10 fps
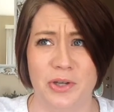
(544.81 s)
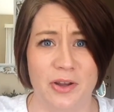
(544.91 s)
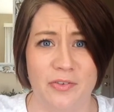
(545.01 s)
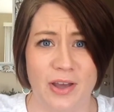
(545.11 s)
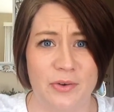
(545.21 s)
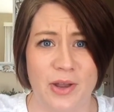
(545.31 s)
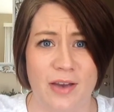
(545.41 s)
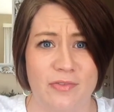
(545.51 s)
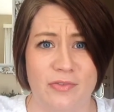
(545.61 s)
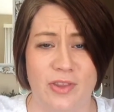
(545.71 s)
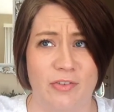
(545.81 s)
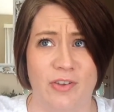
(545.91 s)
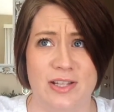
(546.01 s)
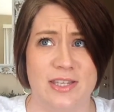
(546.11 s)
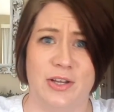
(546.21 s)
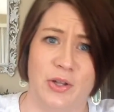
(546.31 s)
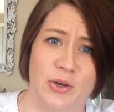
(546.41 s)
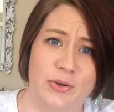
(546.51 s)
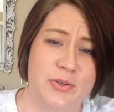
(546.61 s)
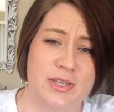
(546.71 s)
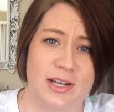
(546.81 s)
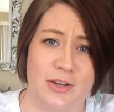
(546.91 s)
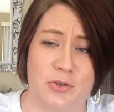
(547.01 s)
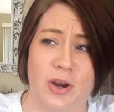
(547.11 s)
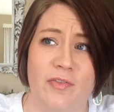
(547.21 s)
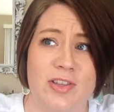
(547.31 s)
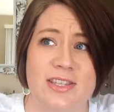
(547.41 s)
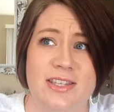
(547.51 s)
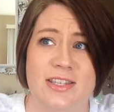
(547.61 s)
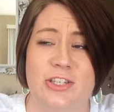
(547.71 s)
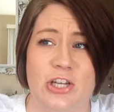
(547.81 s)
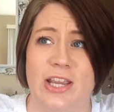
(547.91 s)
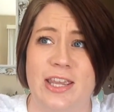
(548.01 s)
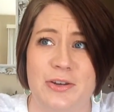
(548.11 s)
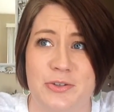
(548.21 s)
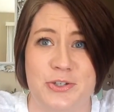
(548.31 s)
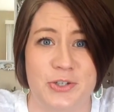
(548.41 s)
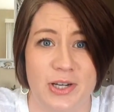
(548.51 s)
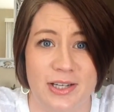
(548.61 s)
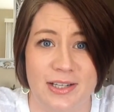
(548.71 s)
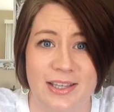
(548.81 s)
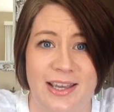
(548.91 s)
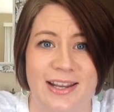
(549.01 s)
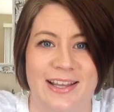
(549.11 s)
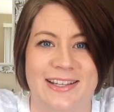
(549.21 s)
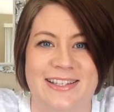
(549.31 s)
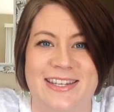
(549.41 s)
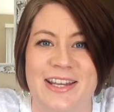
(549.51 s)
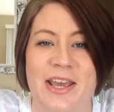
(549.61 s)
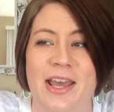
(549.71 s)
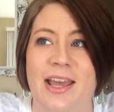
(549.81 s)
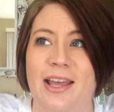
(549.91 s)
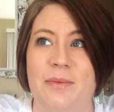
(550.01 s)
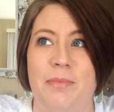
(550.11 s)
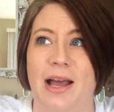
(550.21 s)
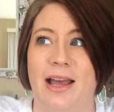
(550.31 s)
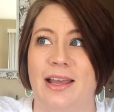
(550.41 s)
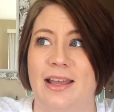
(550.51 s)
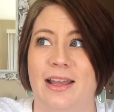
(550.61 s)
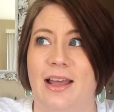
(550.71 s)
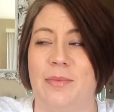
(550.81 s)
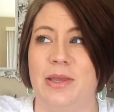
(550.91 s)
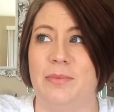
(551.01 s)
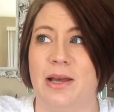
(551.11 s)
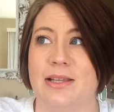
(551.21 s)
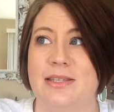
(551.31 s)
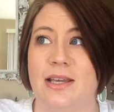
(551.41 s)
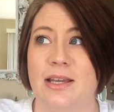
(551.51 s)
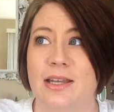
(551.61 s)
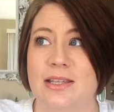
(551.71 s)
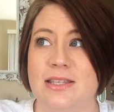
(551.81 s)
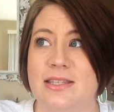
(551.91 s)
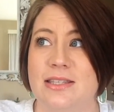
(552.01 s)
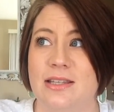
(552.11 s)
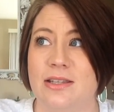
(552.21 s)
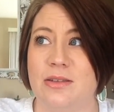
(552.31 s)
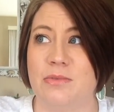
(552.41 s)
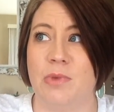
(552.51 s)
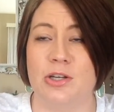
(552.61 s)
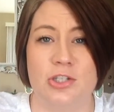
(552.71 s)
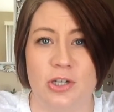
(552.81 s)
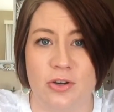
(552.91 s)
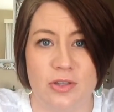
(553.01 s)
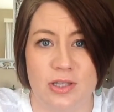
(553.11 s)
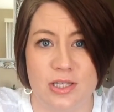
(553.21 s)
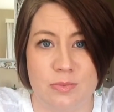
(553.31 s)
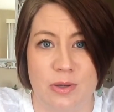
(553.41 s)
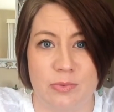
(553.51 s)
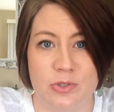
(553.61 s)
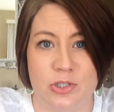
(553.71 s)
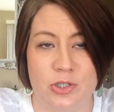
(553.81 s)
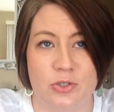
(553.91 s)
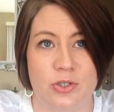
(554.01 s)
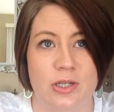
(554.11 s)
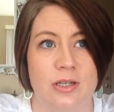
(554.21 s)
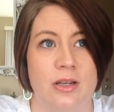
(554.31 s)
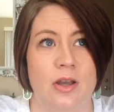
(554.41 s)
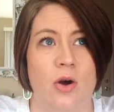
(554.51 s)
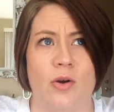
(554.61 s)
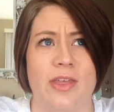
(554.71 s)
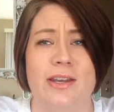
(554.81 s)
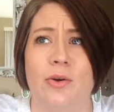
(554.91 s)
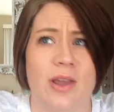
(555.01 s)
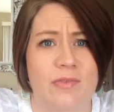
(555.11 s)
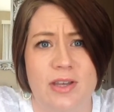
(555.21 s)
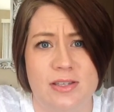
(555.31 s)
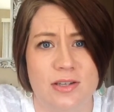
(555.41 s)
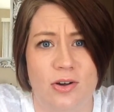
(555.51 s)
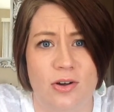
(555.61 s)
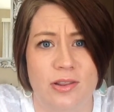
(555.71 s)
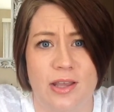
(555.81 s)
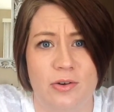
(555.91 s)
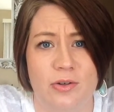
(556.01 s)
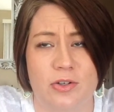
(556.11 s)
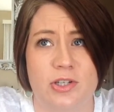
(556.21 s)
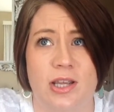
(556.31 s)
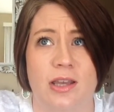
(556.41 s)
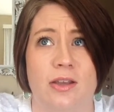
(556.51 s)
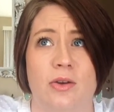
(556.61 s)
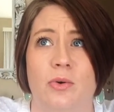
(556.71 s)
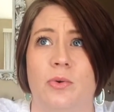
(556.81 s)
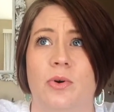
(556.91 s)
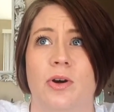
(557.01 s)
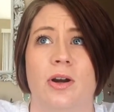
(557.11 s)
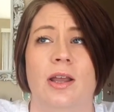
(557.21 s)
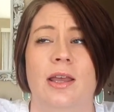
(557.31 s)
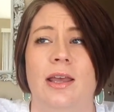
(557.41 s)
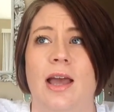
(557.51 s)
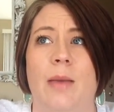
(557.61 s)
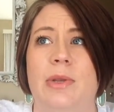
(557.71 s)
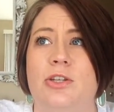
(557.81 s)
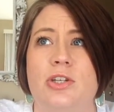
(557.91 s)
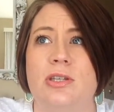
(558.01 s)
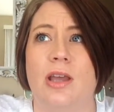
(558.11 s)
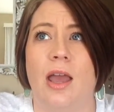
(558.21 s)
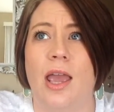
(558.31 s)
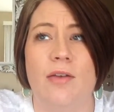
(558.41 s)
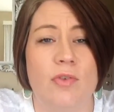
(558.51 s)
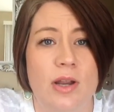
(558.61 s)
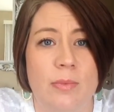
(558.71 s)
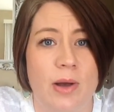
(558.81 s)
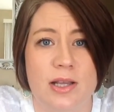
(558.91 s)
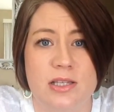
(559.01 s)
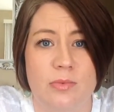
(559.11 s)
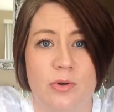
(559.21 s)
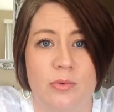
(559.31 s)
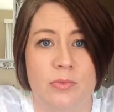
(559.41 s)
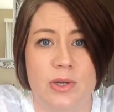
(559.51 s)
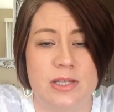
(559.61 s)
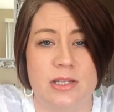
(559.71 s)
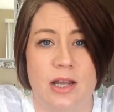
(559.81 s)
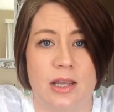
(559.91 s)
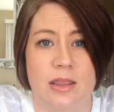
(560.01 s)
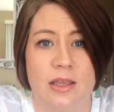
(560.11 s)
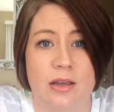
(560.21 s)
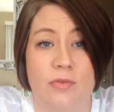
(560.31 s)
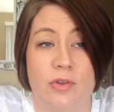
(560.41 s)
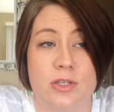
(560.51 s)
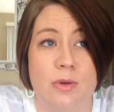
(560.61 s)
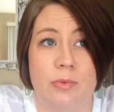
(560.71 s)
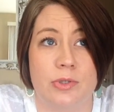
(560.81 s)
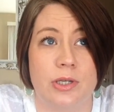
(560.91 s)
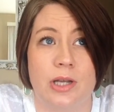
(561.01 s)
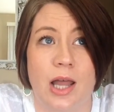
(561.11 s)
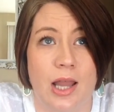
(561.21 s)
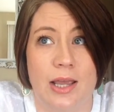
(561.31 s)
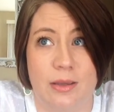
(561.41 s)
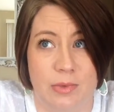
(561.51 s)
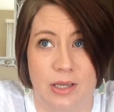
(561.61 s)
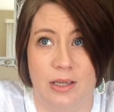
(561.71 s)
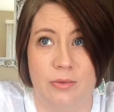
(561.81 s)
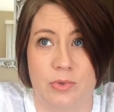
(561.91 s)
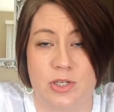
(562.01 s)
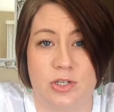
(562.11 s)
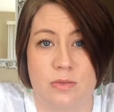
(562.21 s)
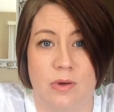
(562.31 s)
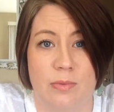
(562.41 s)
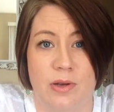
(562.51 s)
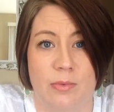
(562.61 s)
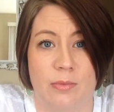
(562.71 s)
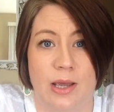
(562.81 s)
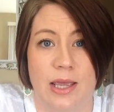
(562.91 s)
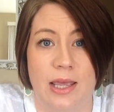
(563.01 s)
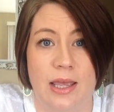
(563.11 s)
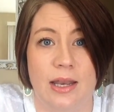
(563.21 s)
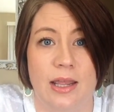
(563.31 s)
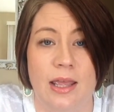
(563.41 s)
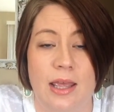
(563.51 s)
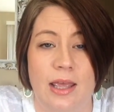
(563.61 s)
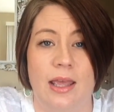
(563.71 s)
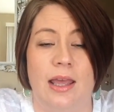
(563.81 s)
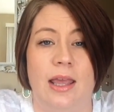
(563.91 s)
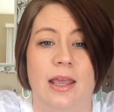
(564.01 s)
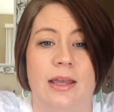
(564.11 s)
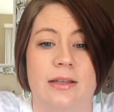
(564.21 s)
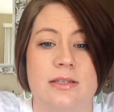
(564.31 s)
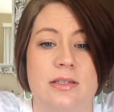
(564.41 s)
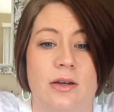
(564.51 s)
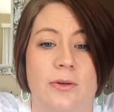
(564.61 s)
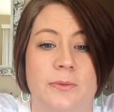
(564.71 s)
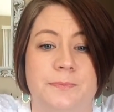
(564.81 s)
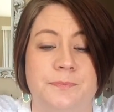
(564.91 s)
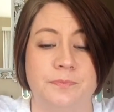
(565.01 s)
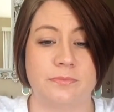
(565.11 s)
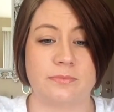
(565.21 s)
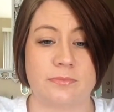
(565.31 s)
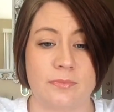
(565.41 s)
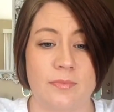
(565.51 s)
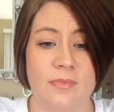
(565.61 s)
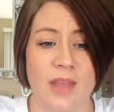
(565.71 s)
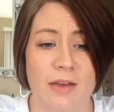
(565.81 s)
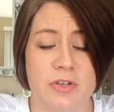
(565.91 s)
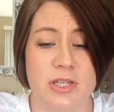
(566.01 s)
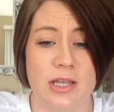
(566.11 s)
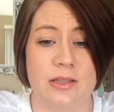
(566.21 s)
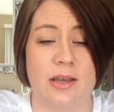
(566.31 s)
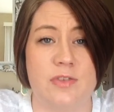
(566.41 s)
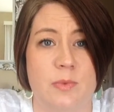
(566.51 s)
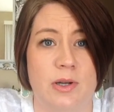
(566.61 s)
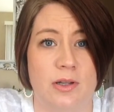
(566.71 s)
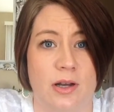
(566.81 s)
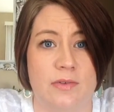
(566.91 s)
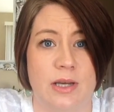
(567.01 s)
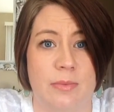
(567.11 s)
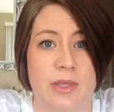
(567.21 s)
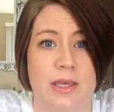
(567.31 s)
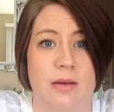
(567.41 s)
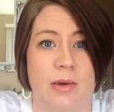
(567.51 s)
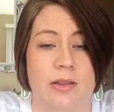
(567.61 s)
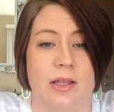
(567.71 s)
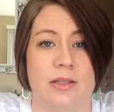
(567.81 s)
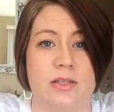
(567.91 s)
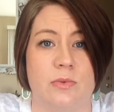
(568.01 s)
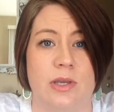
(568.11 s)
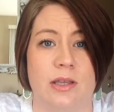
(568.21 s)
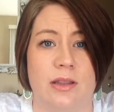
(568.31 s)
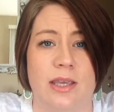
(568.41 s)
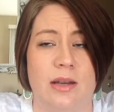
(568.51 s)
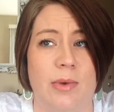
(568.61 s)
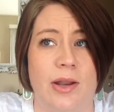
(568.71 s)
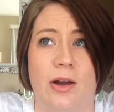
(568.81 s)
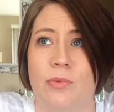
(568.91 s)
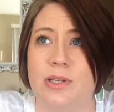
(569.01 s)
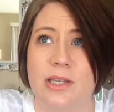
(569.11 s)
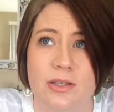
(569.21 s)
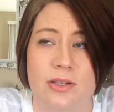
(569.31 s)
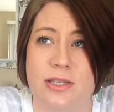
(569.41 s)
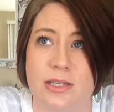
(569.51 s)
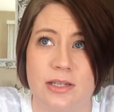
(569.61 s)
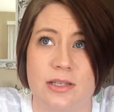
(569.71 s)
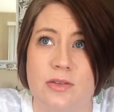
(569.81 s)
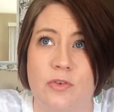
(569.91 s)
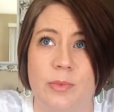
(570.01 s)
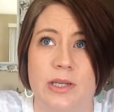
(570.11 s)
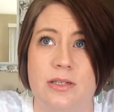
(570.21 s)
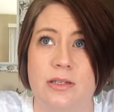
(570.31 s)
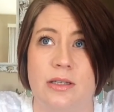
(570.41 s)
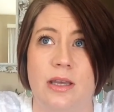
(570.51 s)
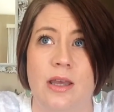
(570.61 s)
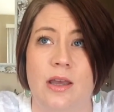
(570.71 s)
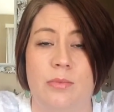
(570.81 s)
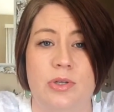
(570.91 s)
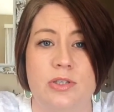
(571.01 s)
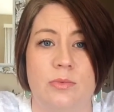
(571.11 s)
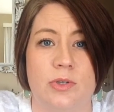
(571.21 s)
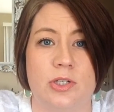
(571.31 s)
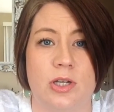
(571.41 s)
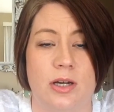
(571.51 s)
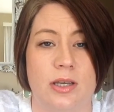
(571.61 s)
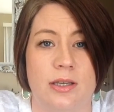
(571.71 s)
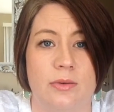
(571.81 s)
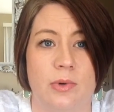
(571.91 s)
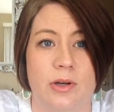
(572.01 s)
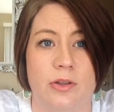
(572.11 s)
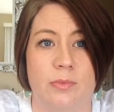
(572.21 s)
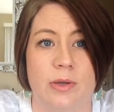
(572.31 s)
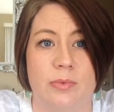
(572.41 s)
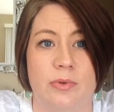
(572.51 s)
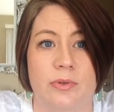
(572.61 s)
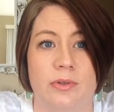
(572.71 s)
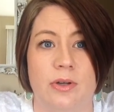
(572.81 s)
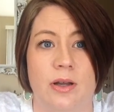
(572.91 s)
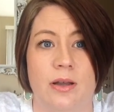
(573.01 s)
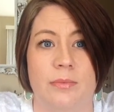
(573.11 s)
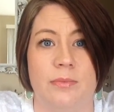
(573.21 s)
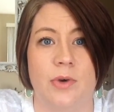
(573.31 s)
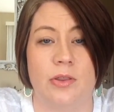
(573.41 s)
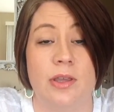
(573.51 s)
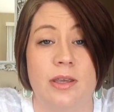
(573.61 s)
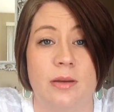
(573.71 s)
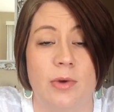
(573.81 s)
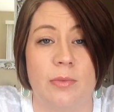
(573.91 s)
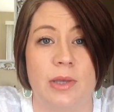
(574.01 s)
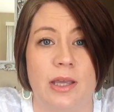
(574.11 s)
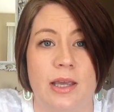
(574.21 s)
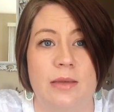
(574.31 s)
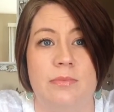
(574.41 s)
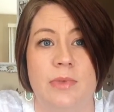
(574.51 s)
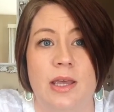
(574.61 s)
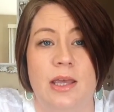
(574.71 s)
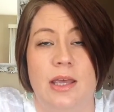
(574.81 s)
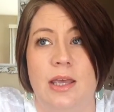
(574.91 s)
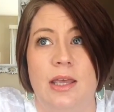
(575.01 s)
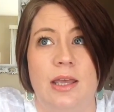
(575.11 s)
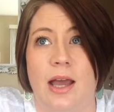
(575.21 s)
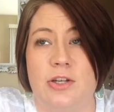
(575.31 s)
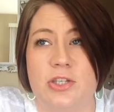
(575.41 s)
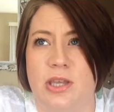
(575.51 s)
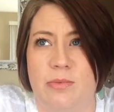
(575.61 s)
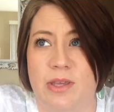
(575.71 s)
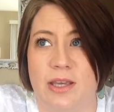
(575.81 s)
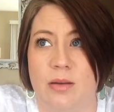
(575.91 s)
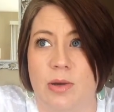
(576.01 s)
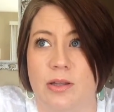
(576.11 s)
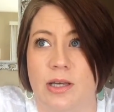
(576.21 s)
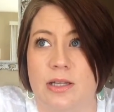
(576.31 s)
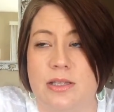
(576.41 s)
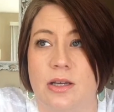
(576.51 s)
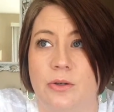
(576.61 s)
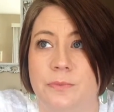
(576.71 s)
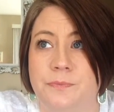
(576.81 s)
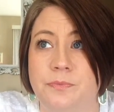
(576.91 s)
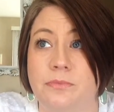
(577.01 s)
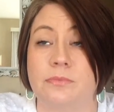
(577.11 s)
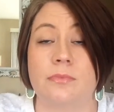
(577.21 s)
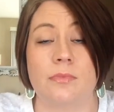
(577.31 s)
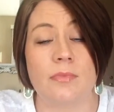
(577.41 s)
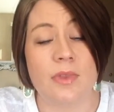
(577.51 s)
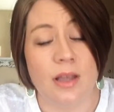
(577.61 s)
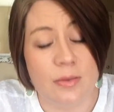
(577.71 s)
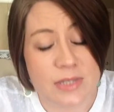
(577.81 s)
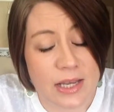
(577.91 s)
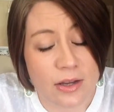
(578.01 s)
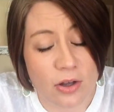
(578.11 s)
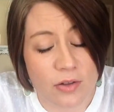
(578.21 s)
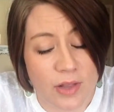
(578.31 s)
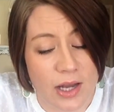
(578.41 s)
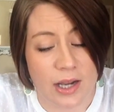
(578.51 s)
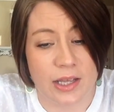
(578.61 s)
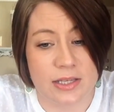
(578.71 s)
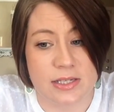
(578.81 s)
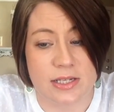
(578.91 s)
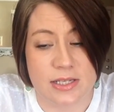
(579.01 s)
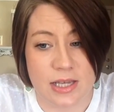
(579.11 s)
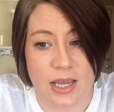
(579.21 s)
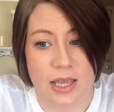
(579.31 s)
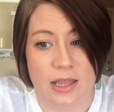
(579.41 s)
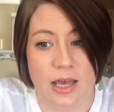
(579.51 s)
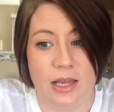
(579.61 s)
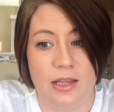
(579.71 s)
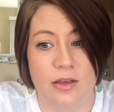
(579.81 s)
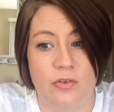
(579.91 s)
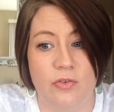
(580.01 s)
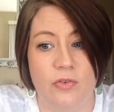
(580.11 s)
enough? I don't have the fancy clothes, and I drive this janky old truck, and my son is much younger than these people's children, or they don't have kids at all and they don't understand, or, I mean, just every possible reason I could think of for these people to not like me was just popping up in my head. And so I've spent a lot of time thinking about that this week, and thinking about how ridiculous it is for me to put so much stock in what other people are thinking about me. I just keep thinking about that. So I'm saying all of that, I guess, to say that if